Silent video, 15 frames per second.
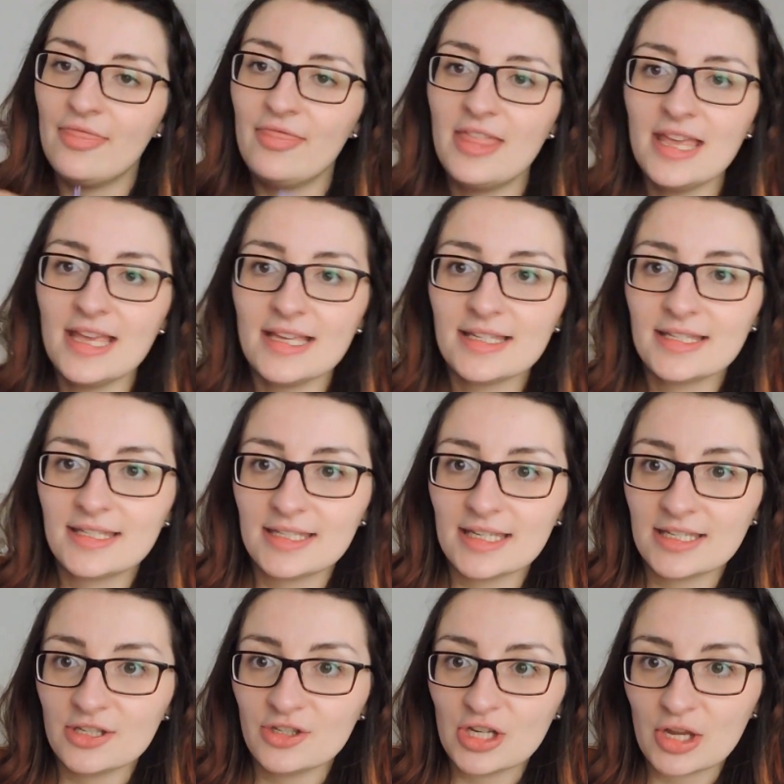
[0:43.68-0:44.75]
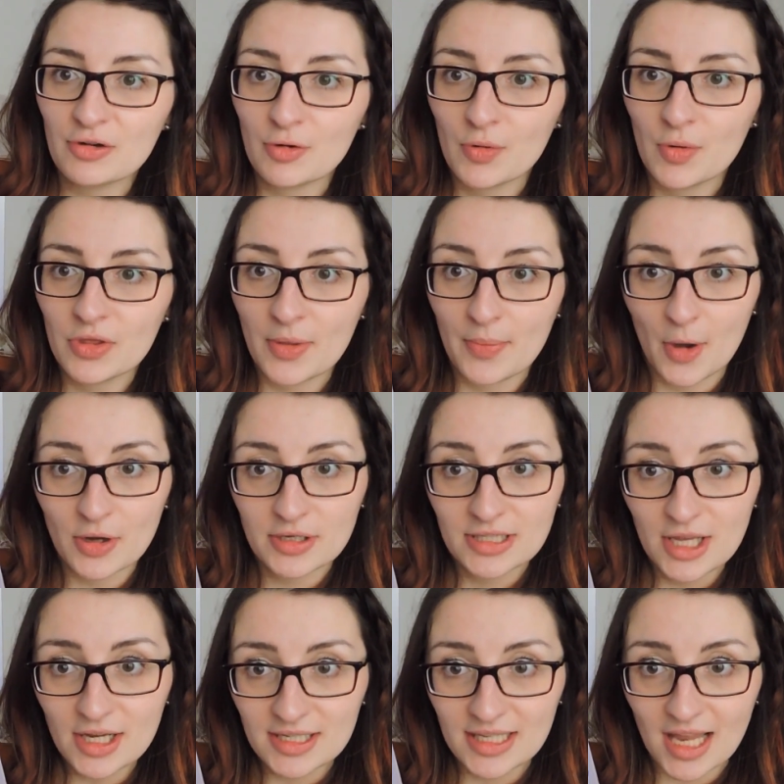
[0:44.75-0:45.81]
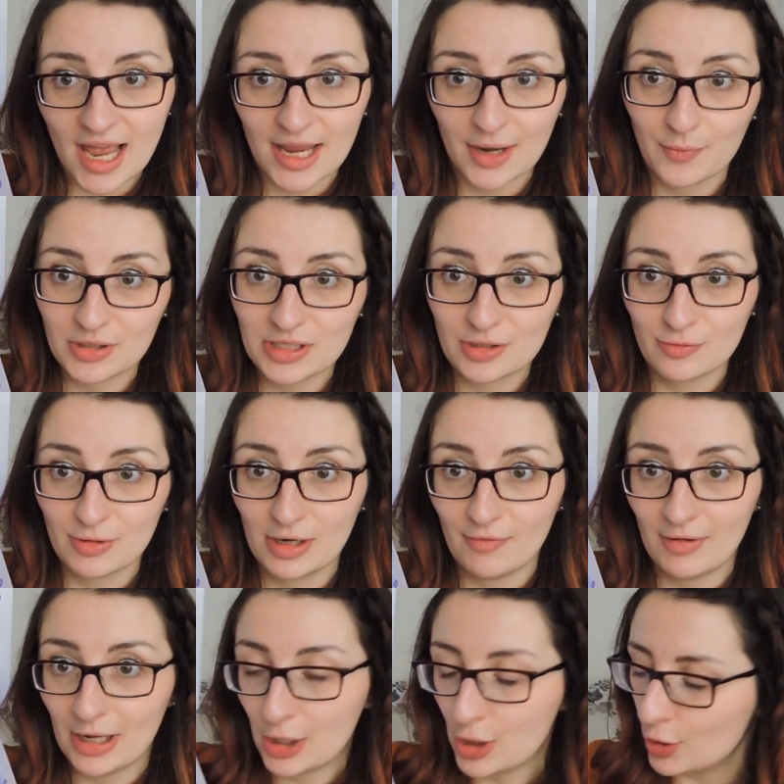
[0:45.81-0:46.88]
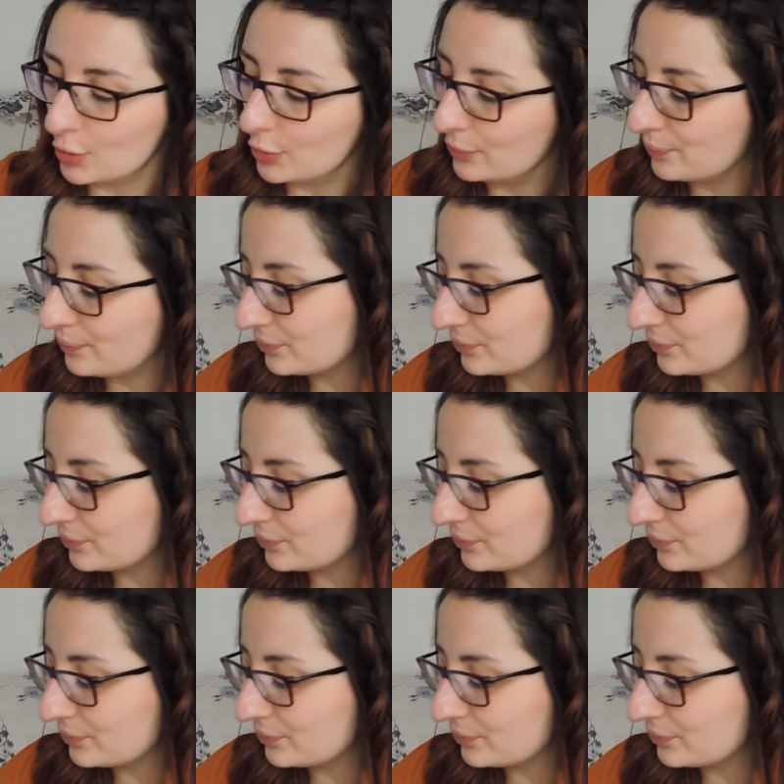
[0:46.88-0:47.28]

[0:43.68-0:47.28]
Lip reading: And this is in general what the box looks like, which is really, really cool.